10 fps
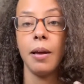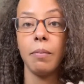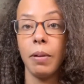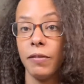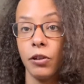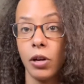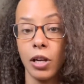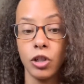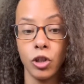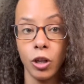But if you're not
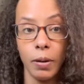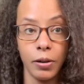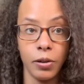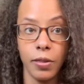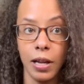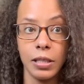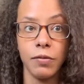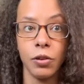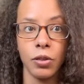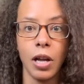sure about your thoughts, if
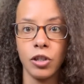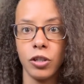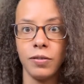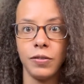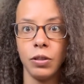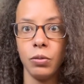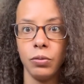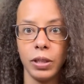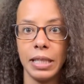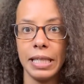your thoughts just feel
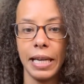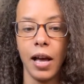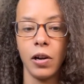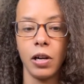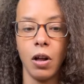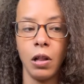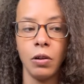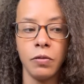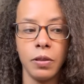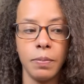really scattered and all
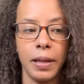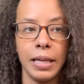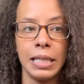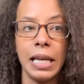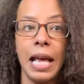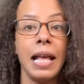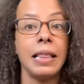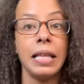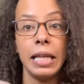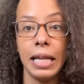over the place,
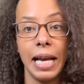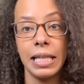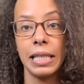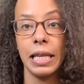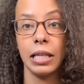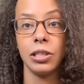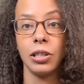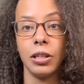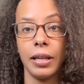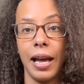then the next thing to
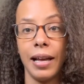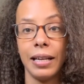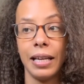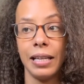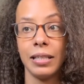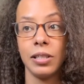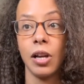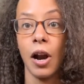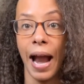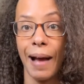look at is
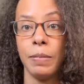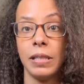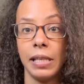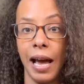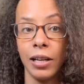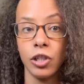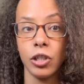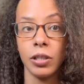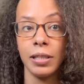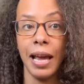our habits and
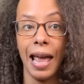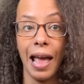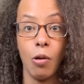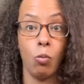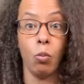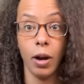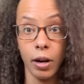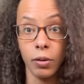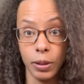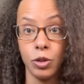actions. What
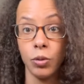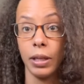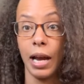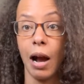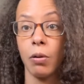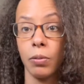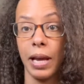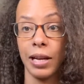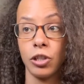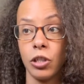are we doing? How are we
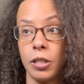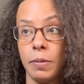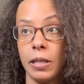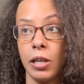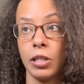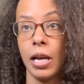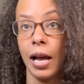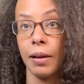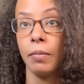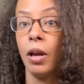actually spending our
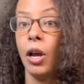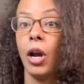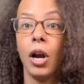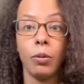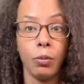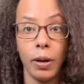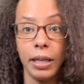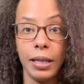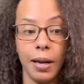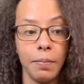time? Are we
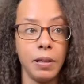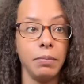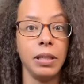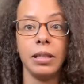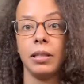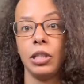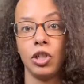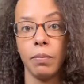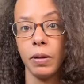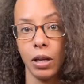waking up and immediately
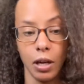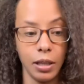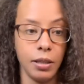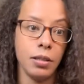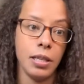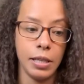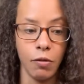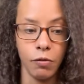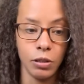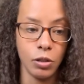jumping on the cell
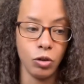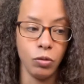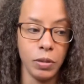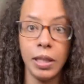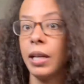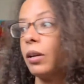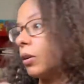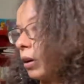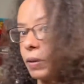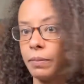phone and social media,
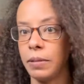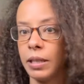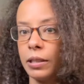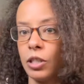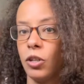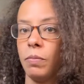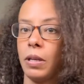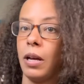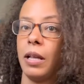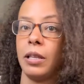or are we immediately
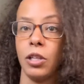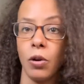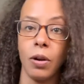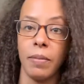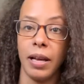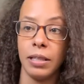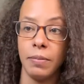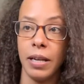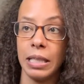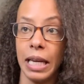jumping on the yoga mat to
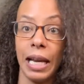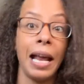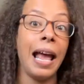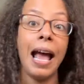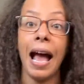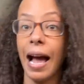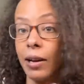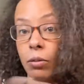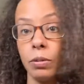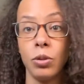meditate? I
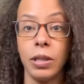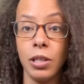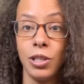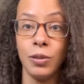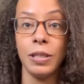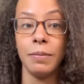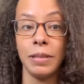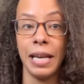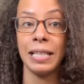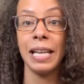go between the two some
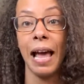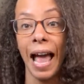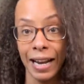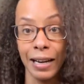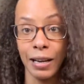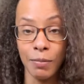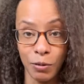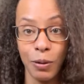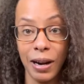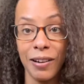days, and I am
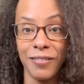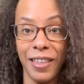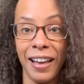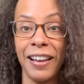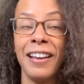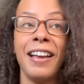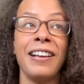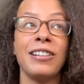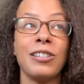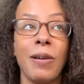aware of that.
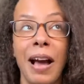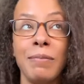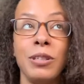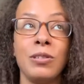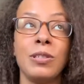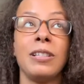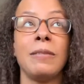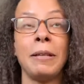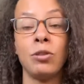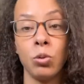So I'm using
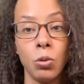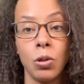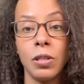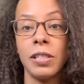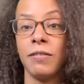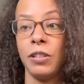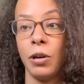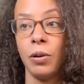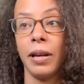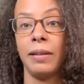my tools of
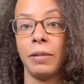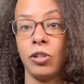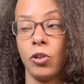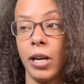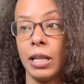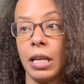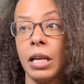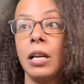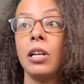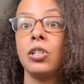yoga and my training
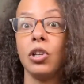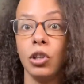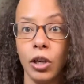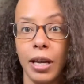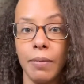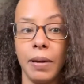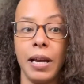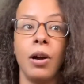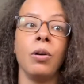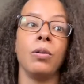to look at my
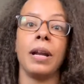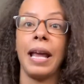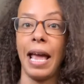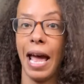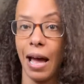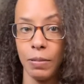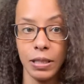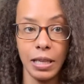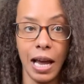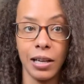own habits
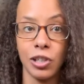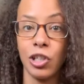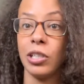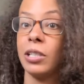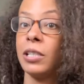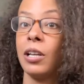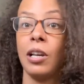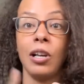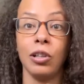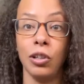and actions,
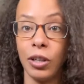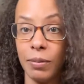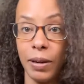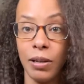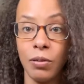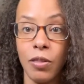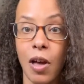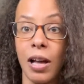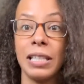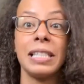look at my own
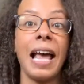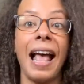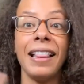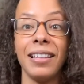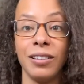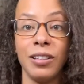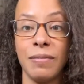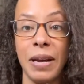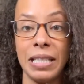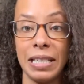thoughts, and then look at
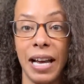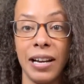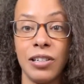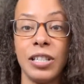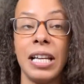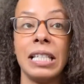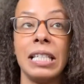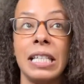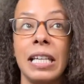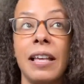my desires and
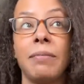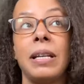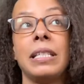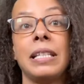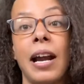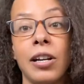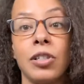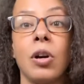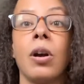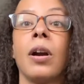see that my desires
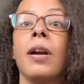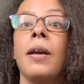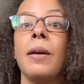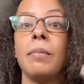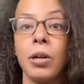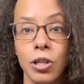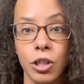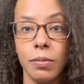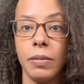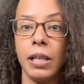are
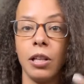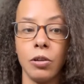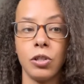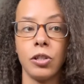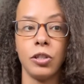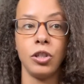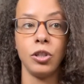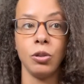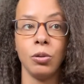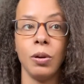pushing me closer
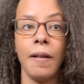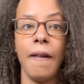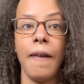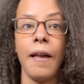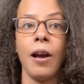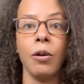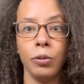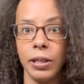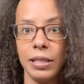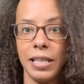to a
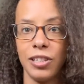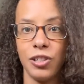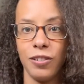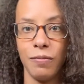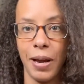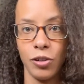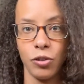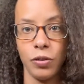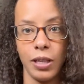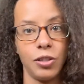realization of my
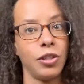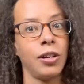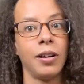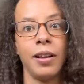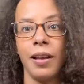true nature,